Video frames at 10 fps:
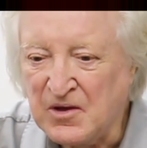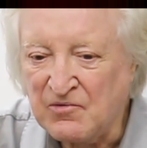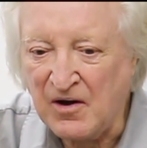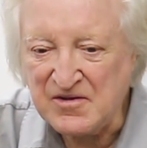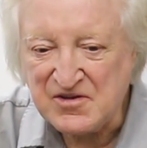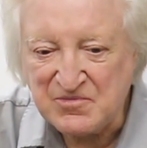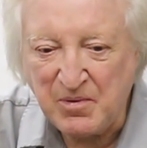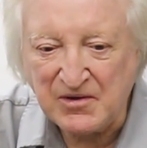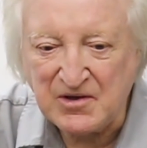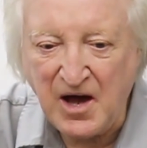Right? He says,
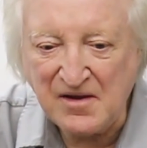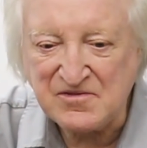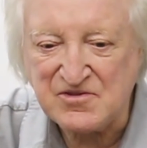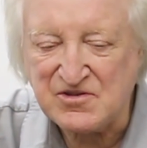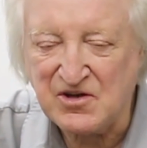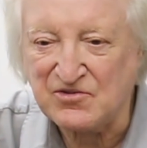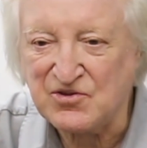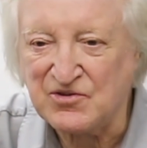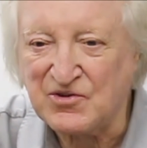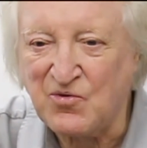but the guts are still
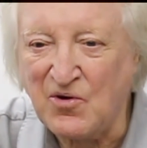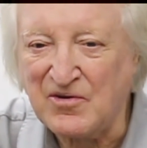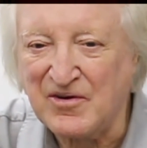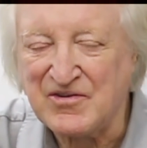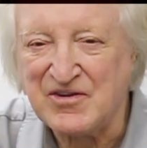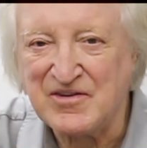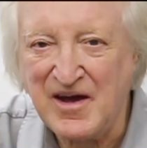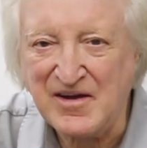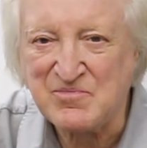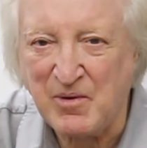two and a quarter. I said,
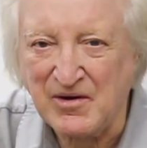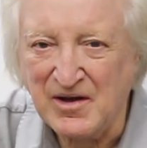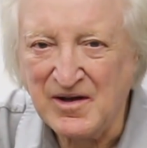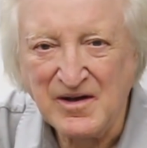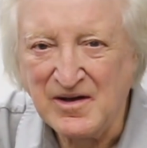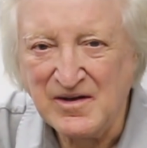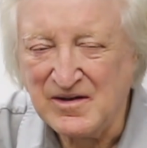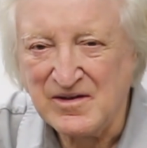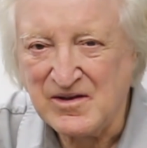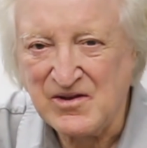yes, but
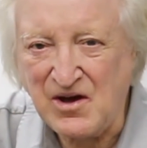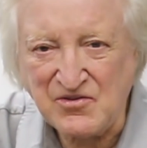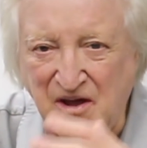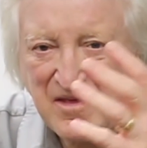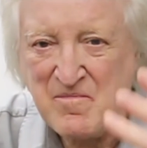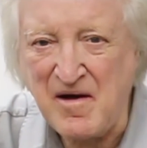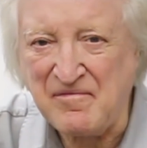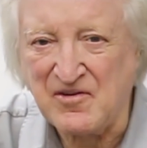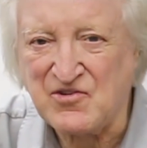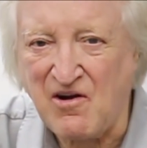those other
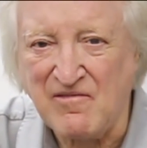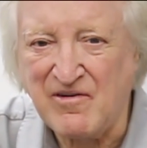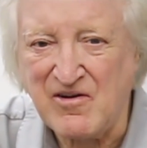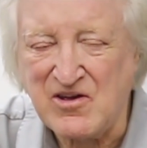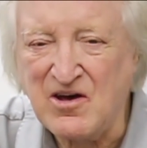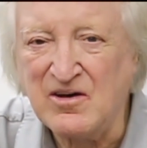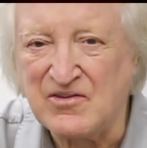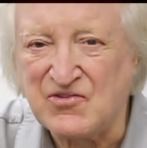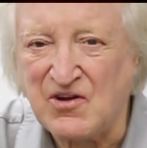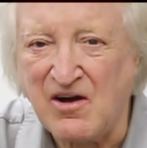mufflers aren't very
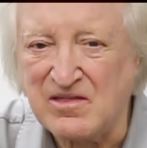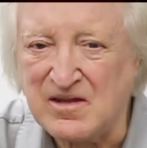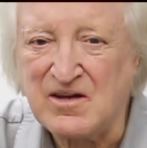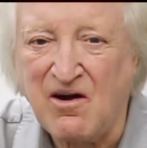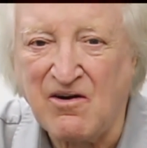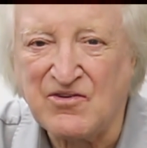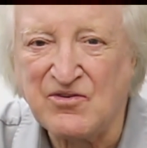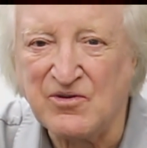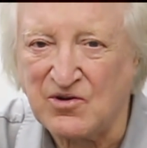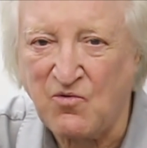good, so I think our
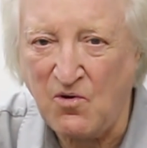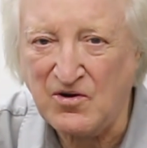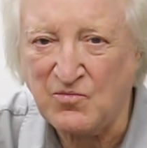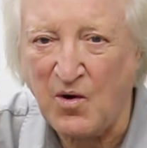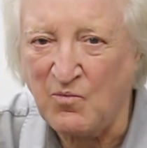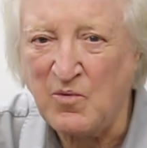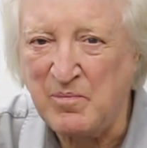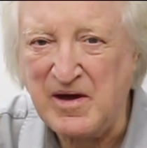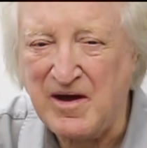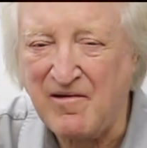two and a quarter one will
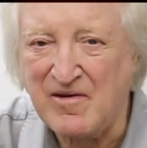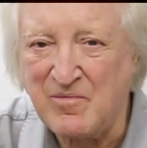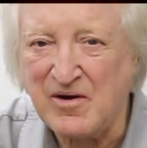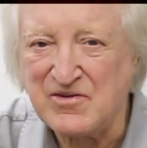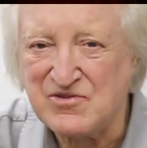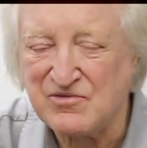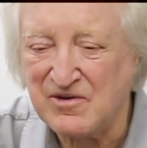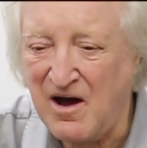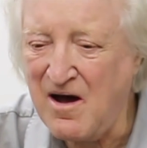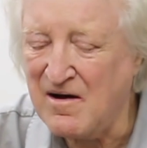beat everybody's two
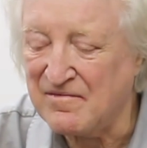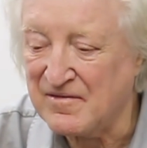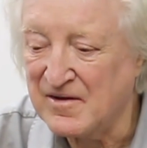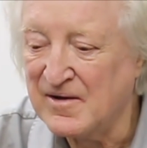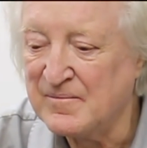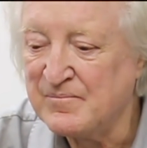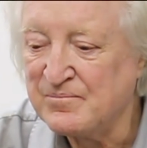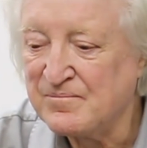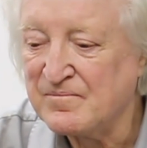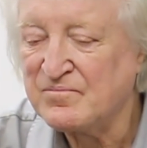and a half.
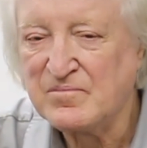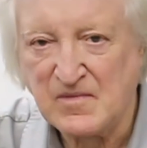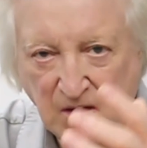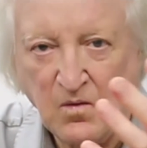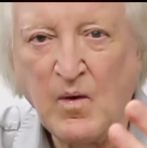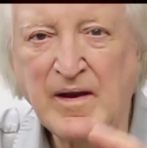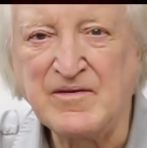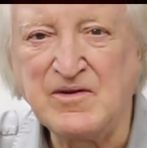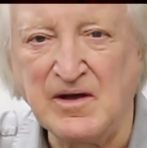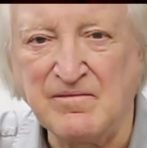Well,
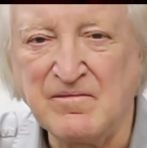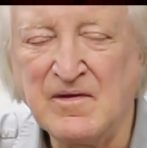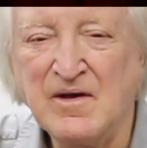it did.